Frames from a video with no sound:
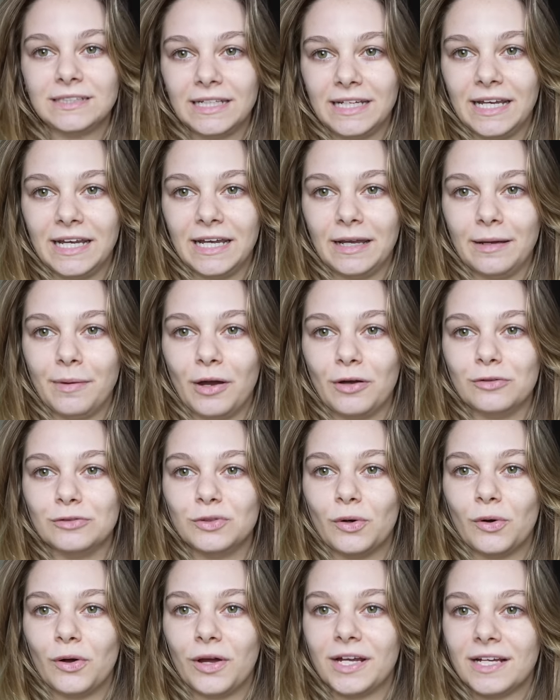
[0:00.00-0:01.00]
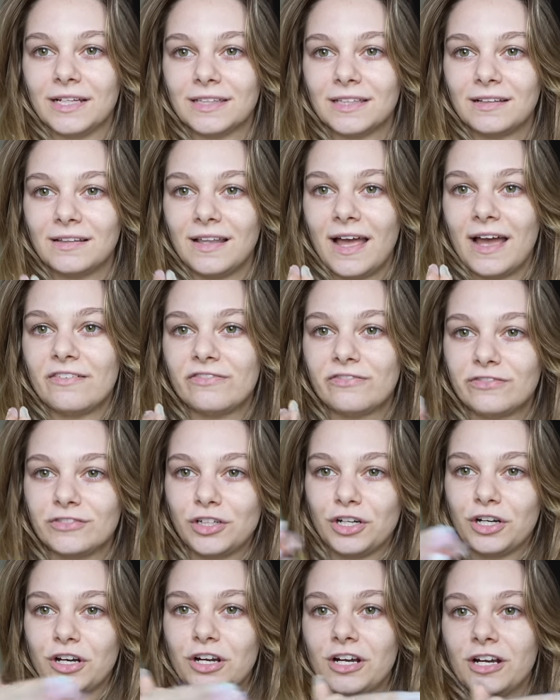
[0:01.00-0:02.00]
to him, I was going in the left
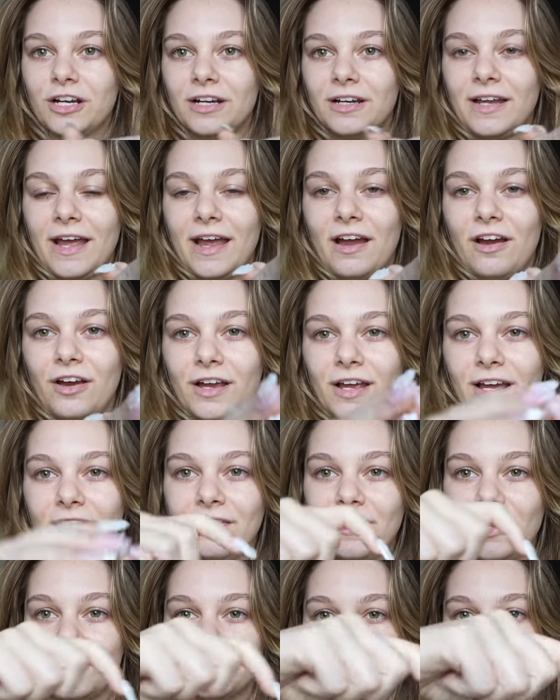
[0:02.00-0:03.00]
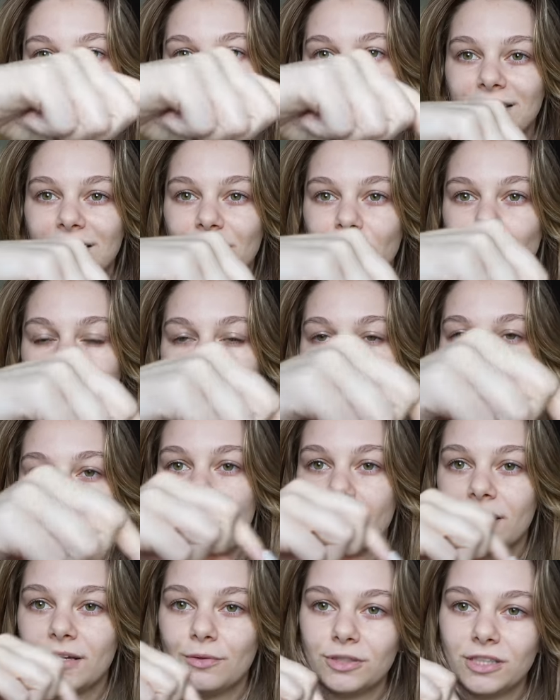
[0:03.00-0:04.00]
turn area and there's that little
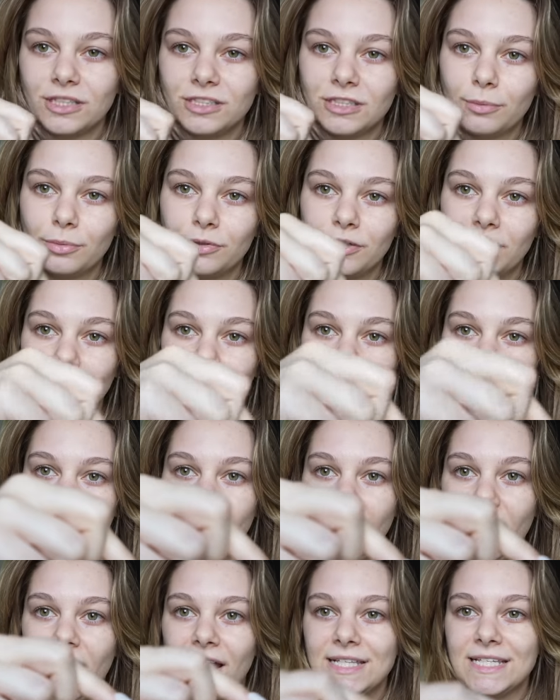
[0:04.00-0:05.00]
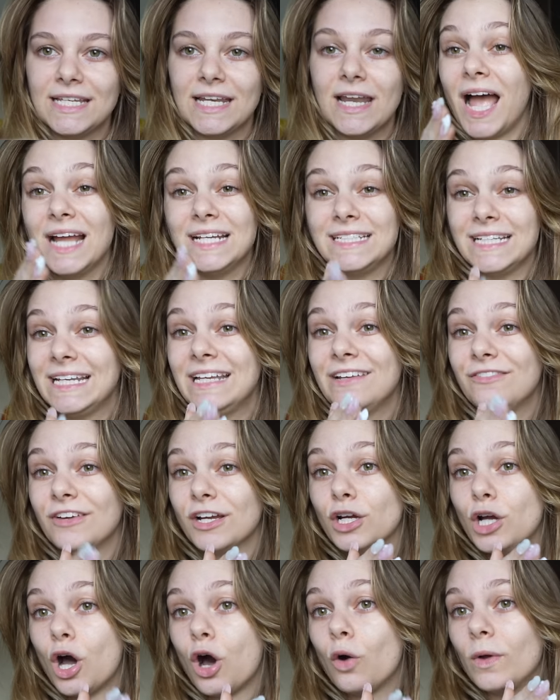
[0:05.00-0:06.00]
pocket with the double yellow lines and I didn't
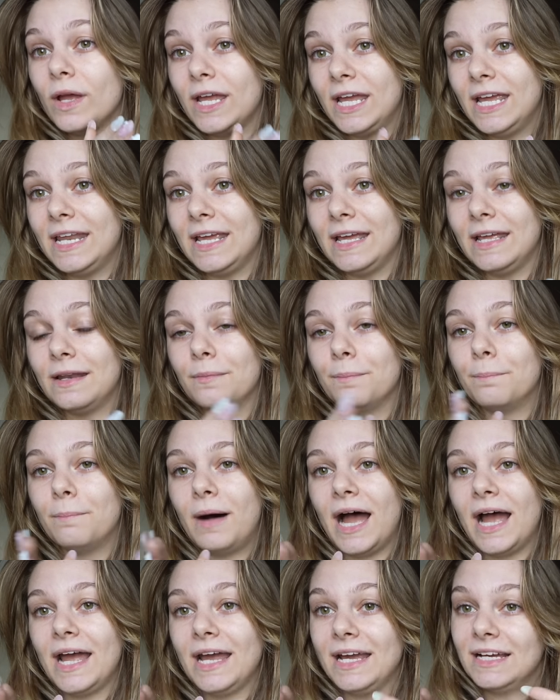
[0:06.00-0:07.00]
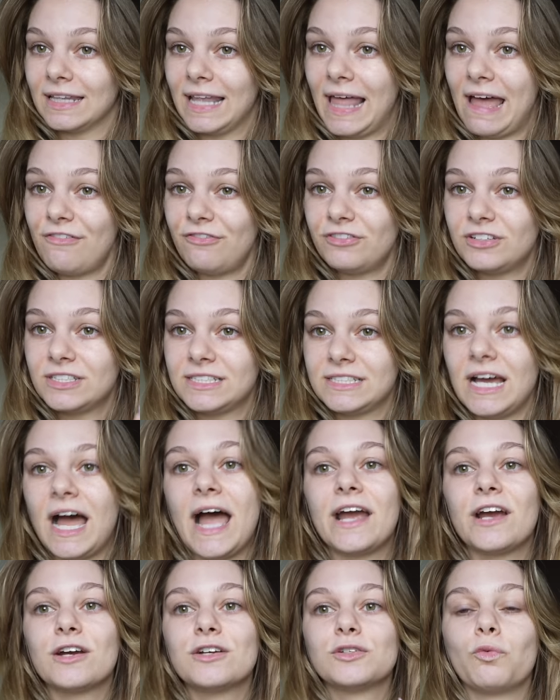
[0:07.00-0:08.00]
even go in it. My left
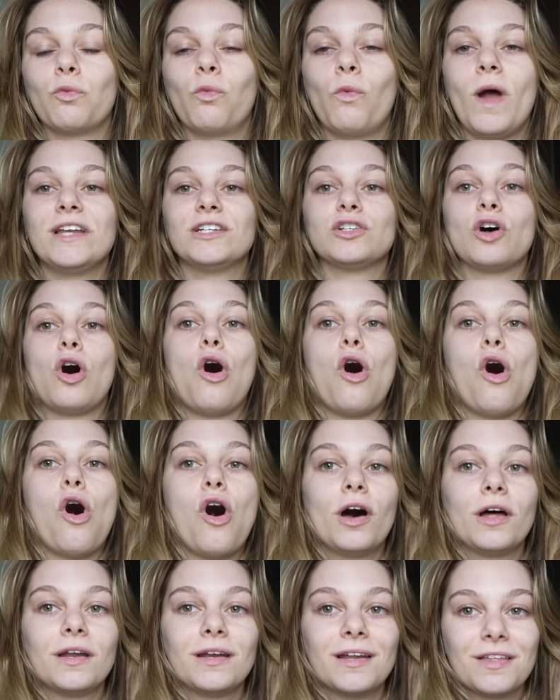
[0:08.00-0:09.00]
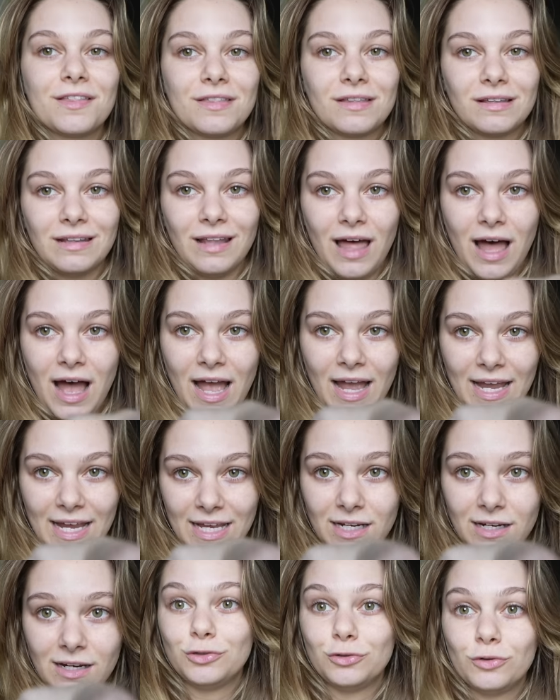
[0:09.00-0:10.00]
tires went on the
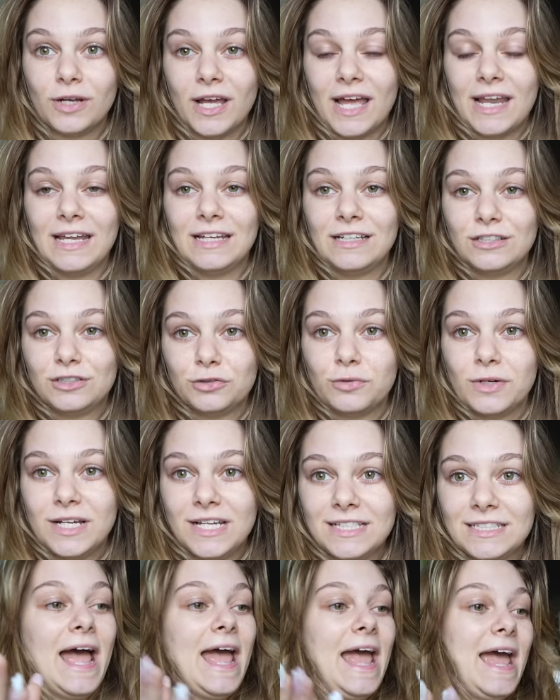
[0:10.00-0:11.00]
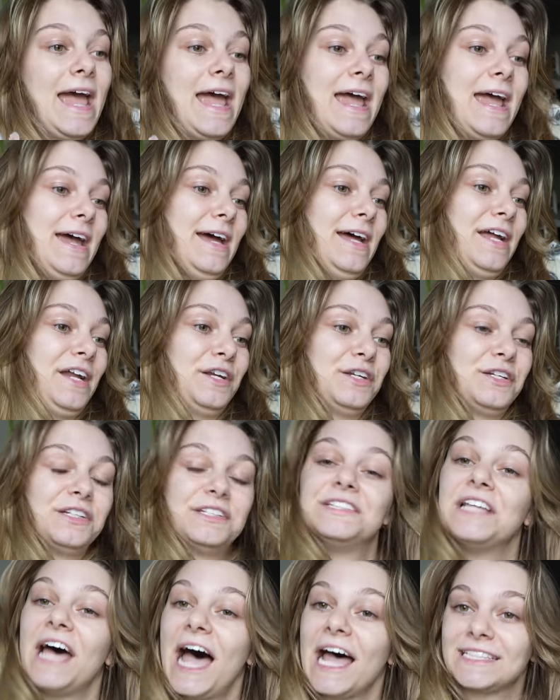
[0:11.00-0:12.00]
line to get into it
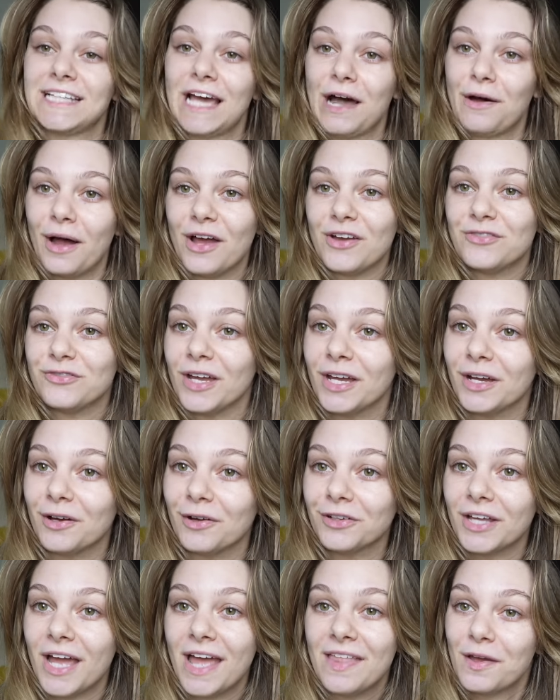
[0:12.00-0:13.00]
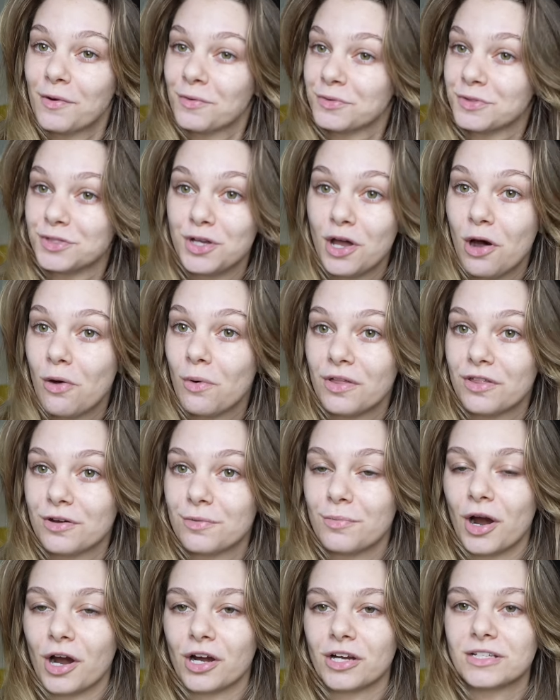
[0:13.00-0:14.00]
and that's how I failed and there was no other
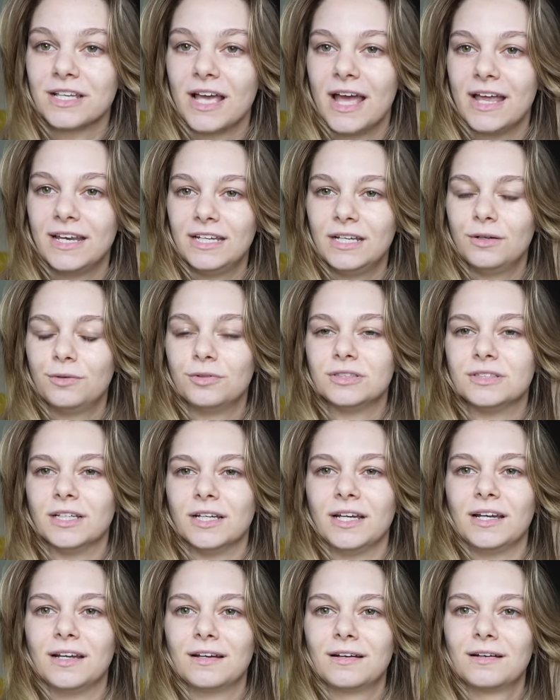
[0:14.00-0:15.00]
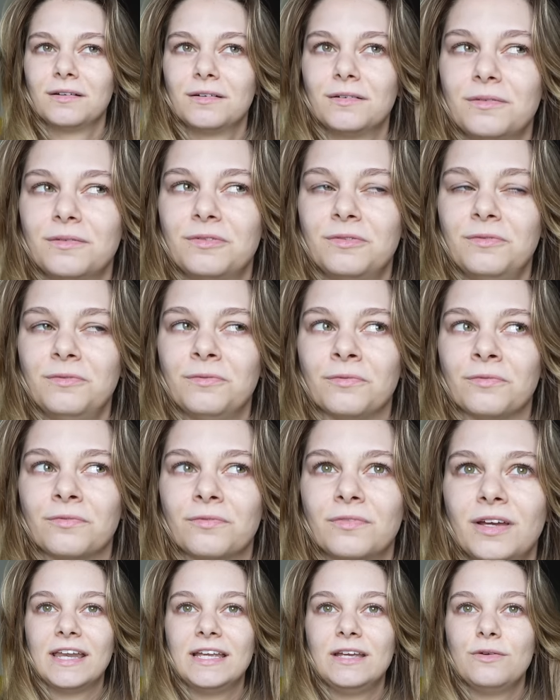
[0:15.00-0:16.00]
marks. And he was like, hmm.
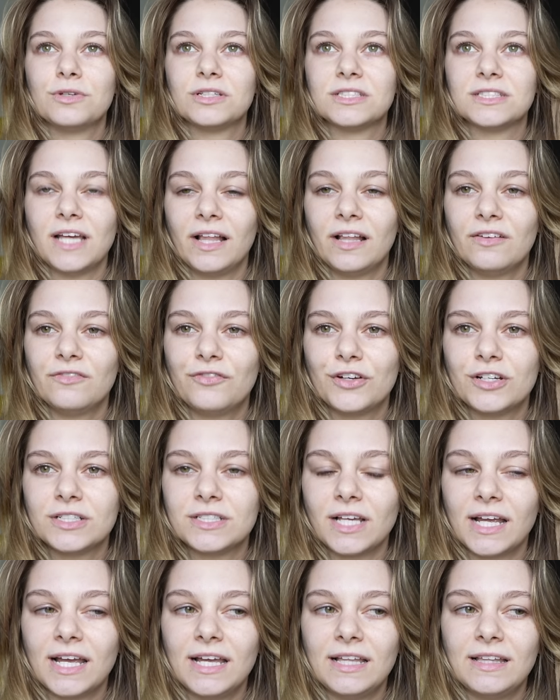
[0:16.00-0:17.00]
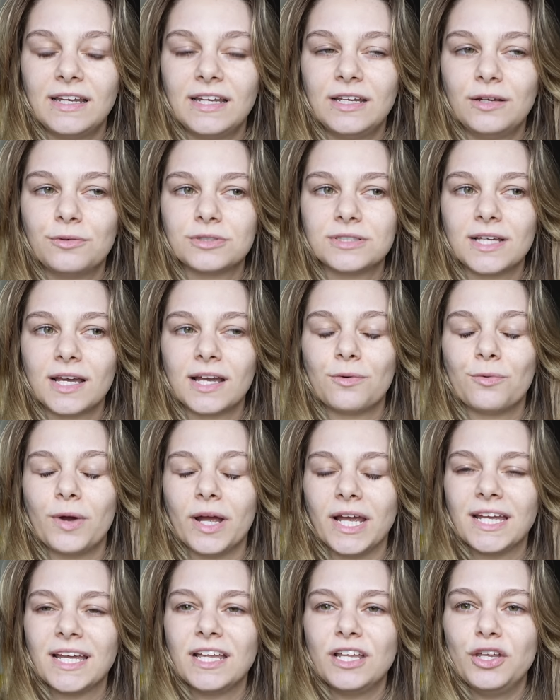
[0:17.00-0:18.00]
He was silent for a second and then he was like,
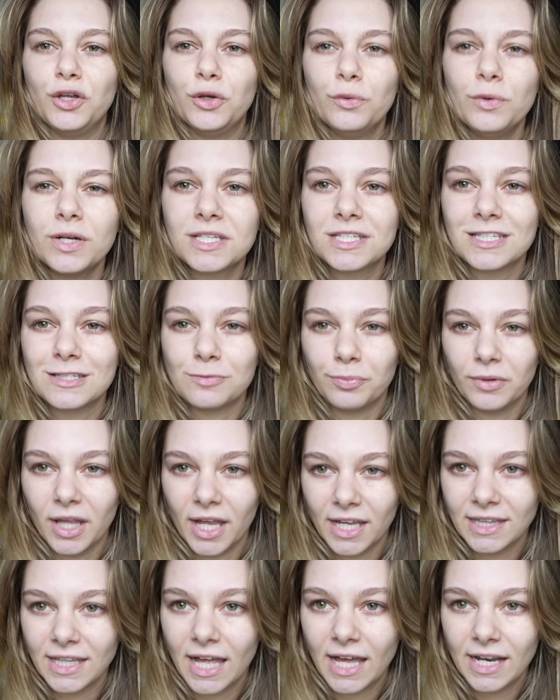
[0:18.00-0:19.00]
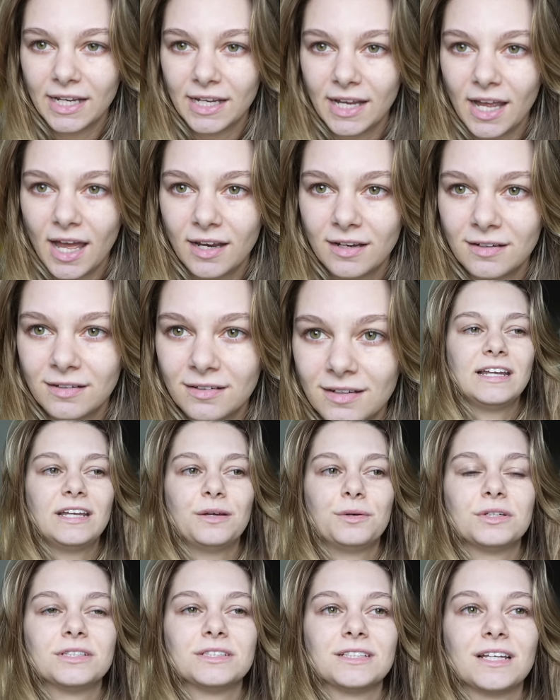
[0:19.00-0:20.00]
wait, can you explain that again?
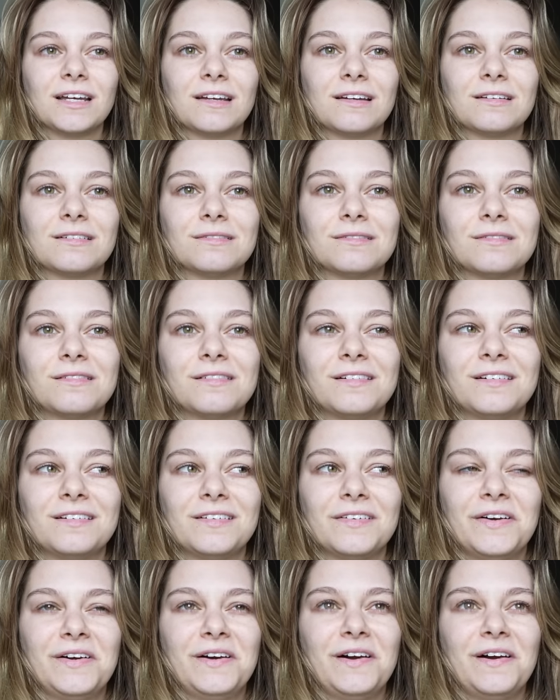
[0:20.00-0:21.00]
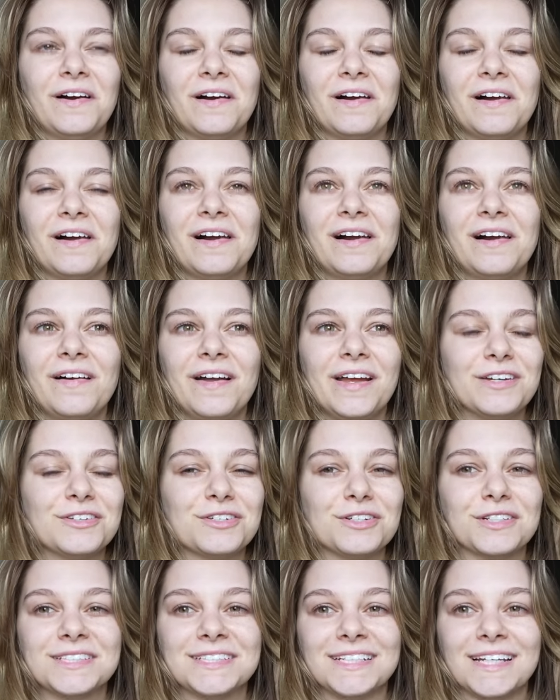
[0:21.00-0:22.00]
He was like, huh.
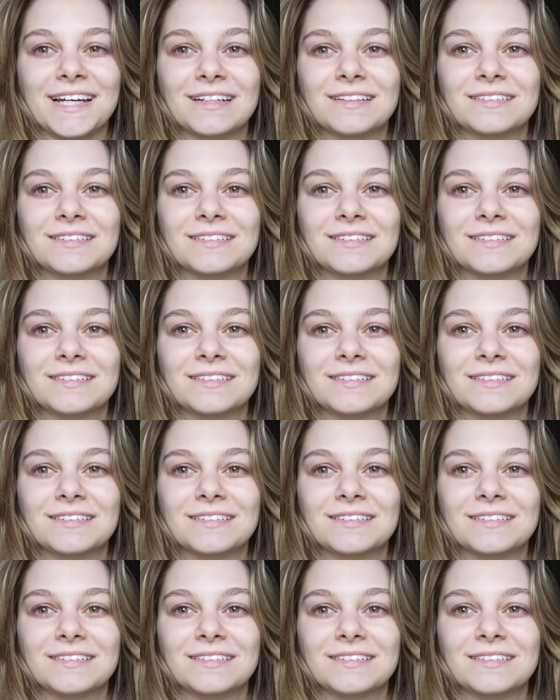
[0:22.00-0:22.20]
Interesting.